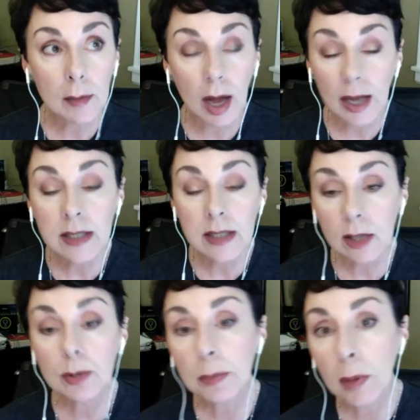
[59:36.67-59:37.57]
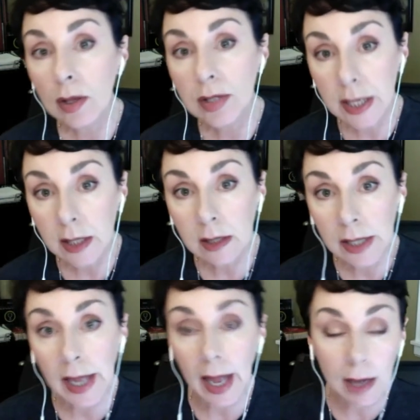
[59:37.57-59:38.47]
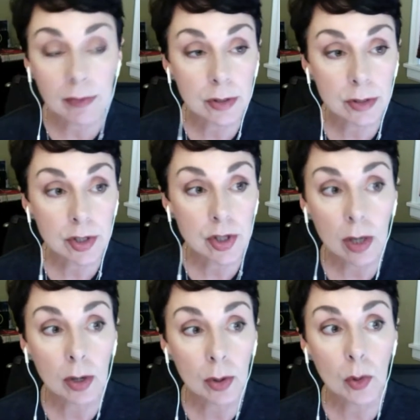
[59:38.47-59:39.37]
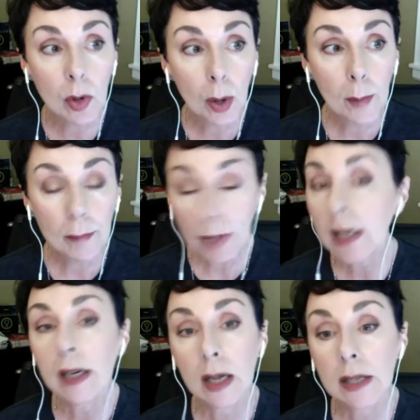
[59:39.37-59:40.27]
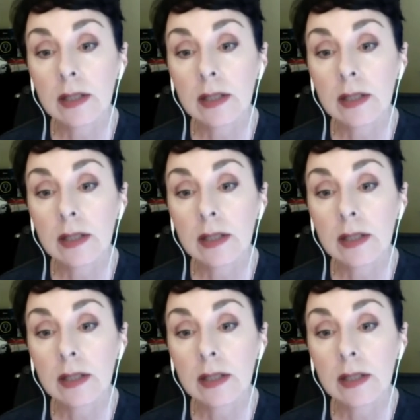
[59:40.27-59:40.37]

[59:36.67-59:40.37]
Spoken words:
I settled with Paul Stanley after the show many nights.